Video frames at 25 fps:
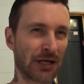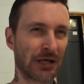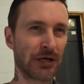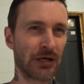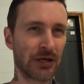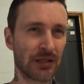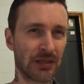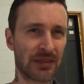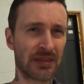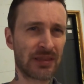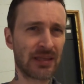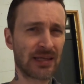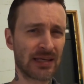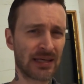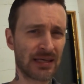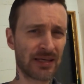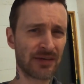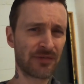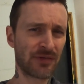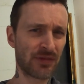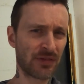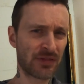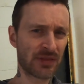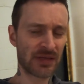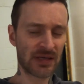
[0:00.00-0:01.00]
a good thing
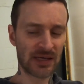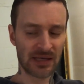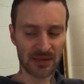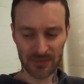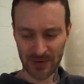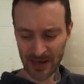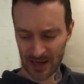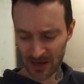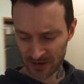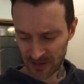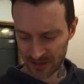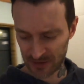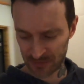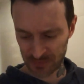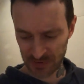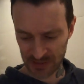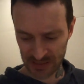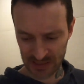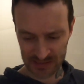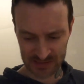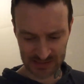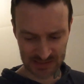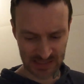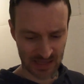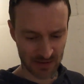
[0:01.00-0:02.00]
if you think about it,
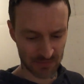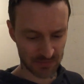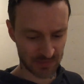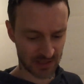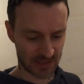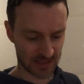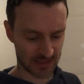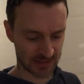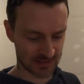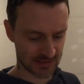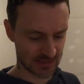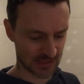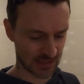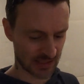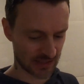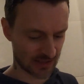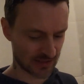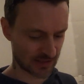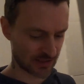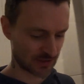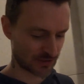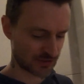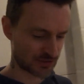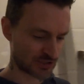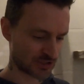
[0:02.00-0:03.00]
because that means
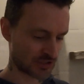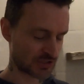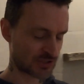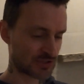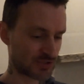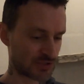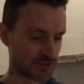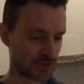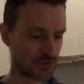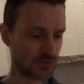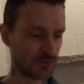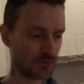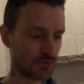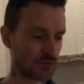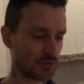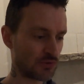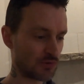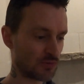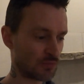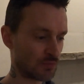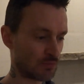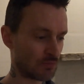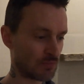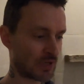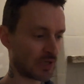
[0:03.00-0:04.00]
that there's just
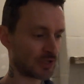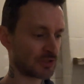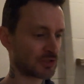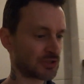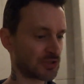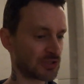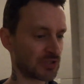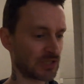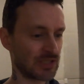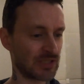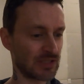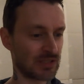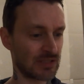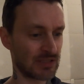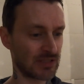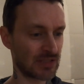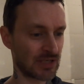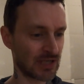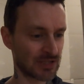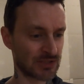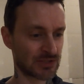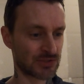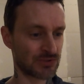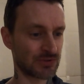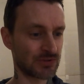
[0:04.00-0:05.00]
too much
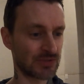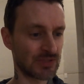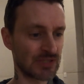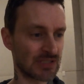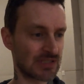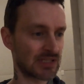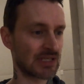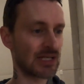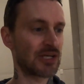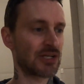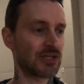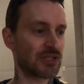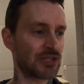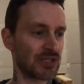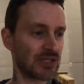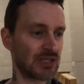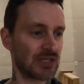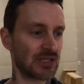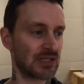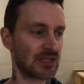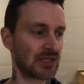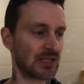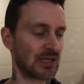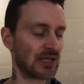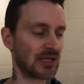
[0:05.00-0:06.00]

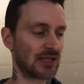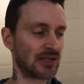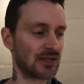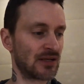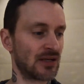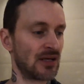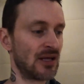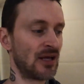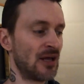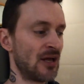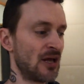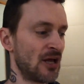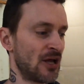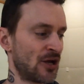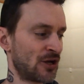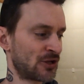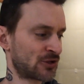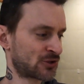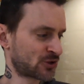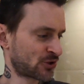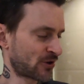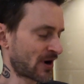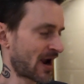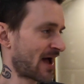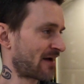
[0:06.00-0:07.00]
industrialization and
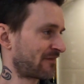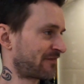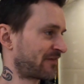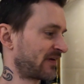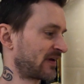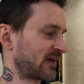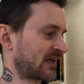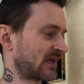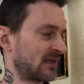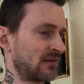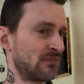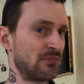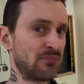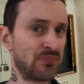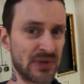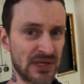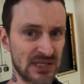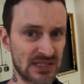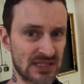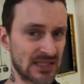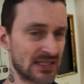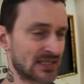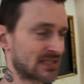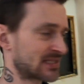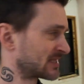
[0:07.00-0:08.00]
traffic and
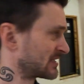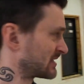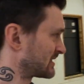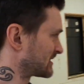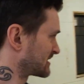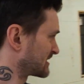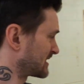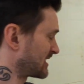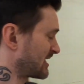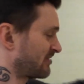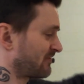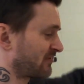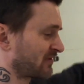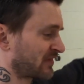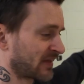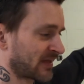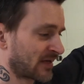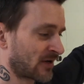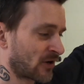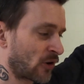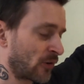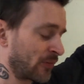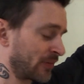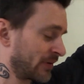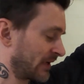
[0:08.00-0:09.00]
businesses and
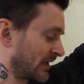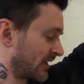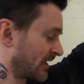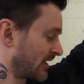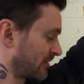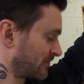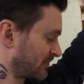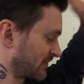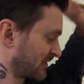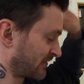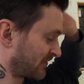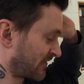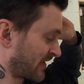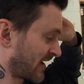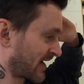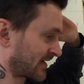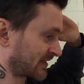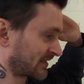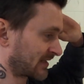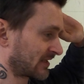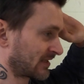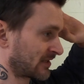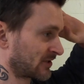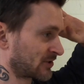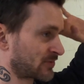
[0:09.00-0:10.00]
everything opening up. The
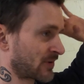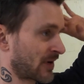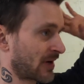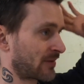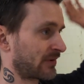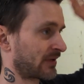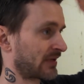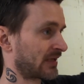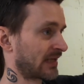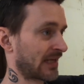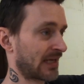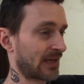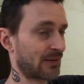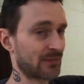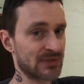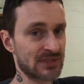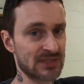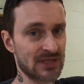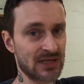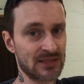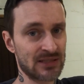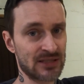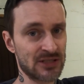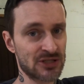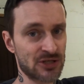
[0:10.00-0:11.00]
fact that there's probably an
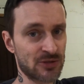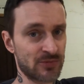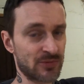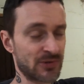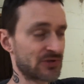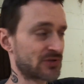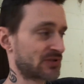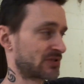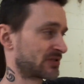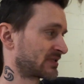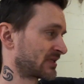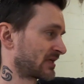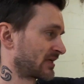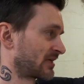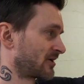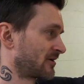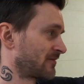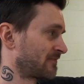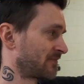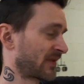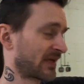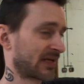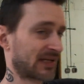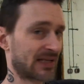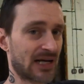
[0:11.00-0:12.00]
Amazon distribution
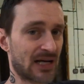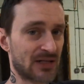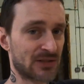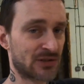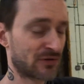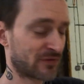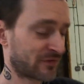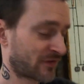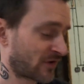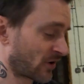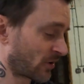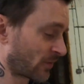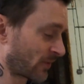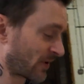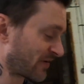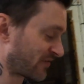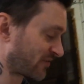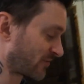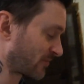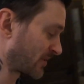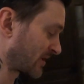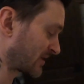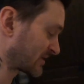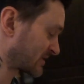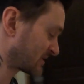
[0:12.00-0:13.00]
center like not too far away
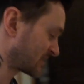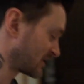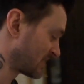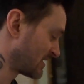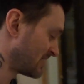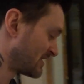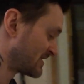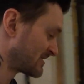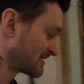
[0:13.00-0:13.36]
from us.